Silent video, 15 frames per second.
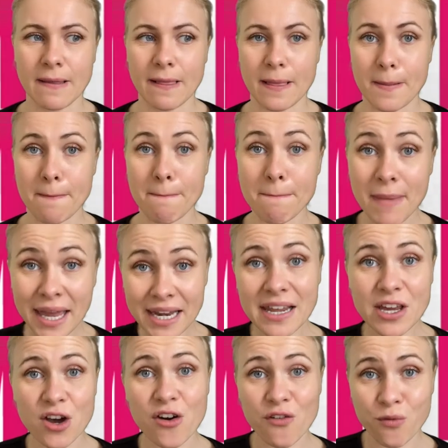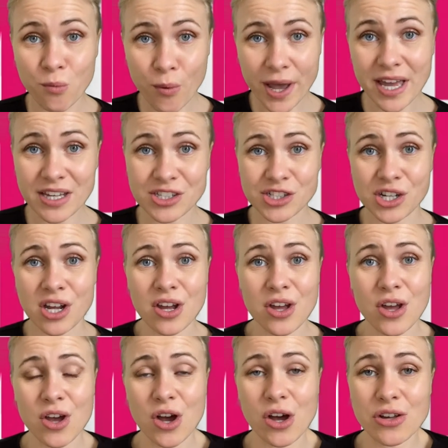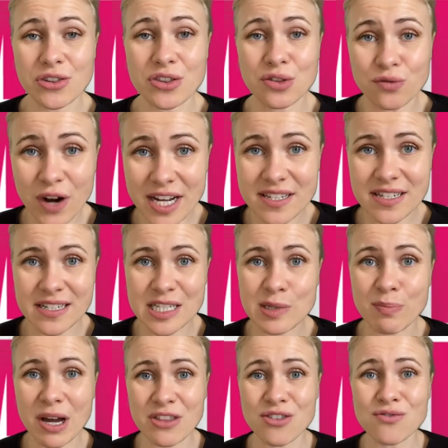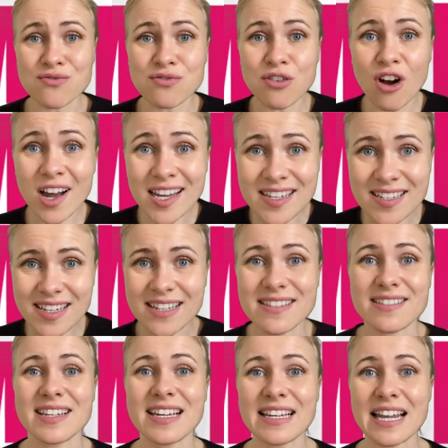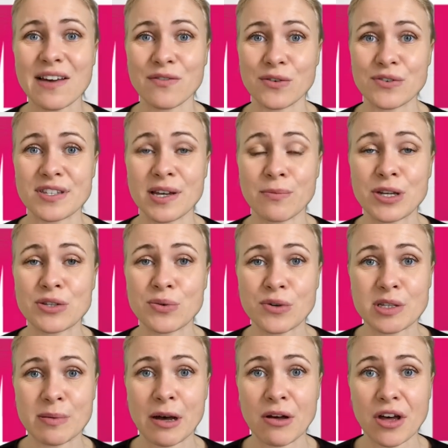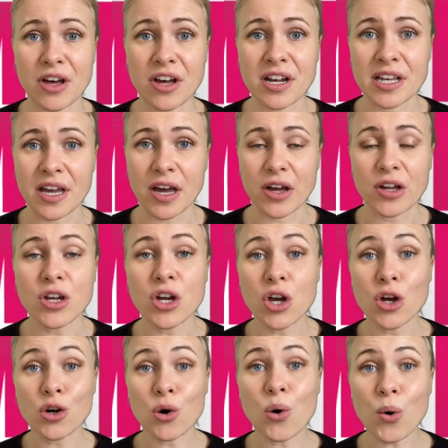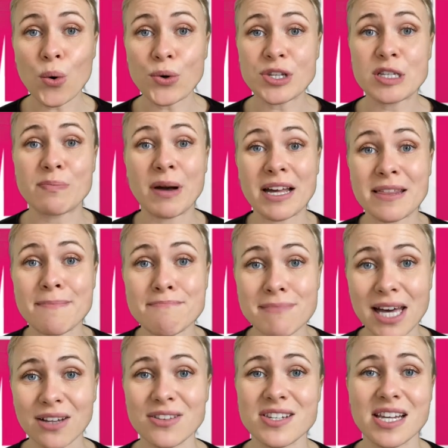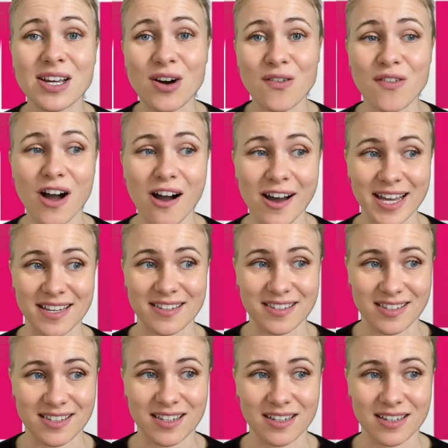many of which are threatened by the rising sea levels that we talked about earlier, caused by the melting of ice.